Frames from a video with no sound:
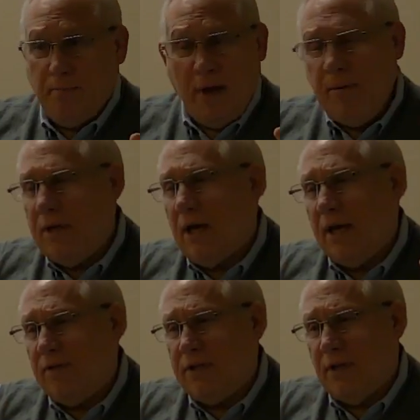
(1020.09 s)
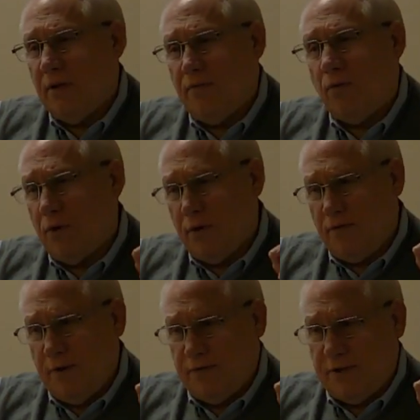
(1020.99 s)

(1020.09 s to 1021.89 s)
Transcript: maybe not even till the 4th or 5th